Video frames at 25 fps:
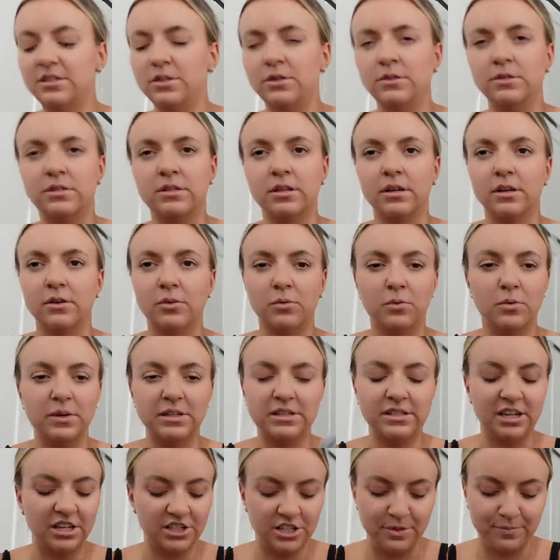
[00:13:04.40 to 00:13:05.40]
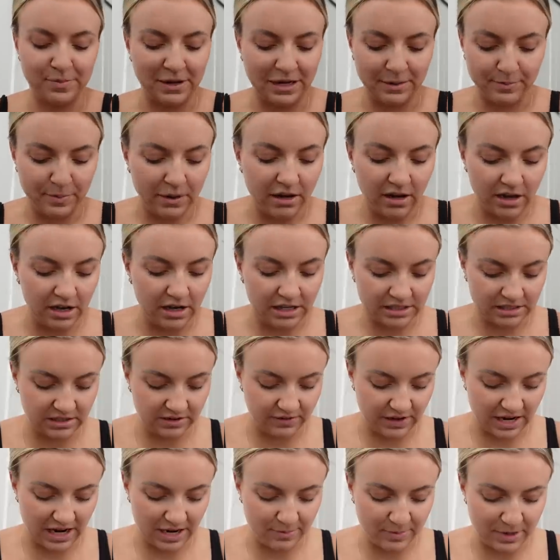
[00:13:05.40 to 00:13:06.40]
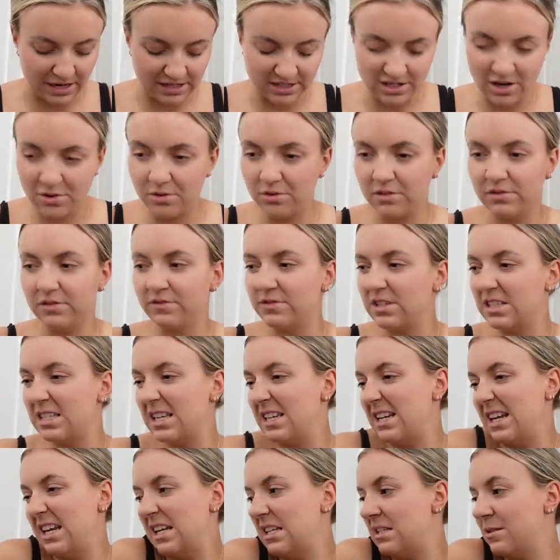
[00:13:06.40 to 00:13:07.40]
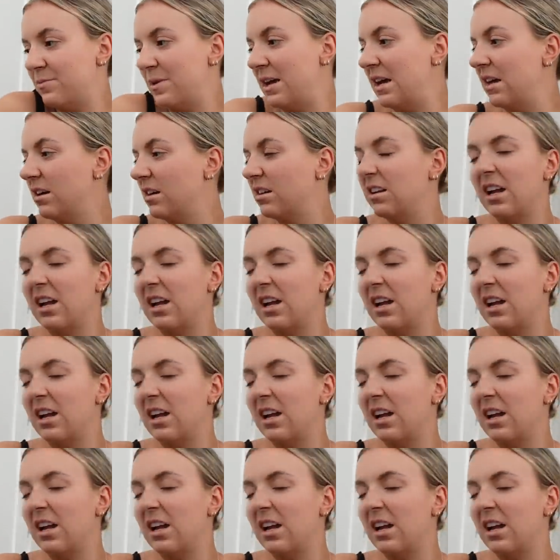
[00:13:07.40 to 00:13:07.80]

do's always such a big part of it, but I don't, does it need to be?